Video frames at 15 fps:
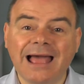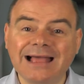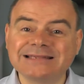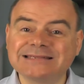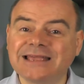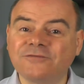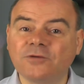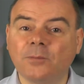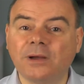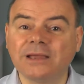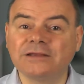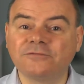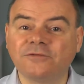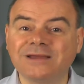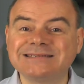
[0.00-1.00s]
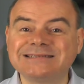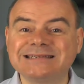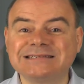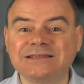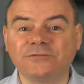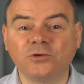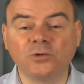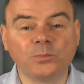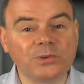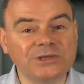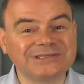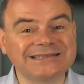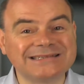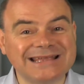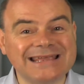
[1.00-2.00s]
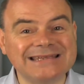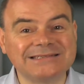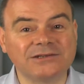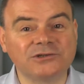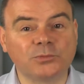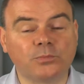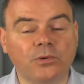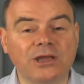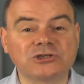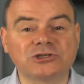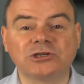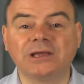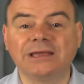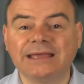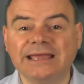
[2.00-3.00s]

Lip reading: As ever, my advice is if your business is under pressure,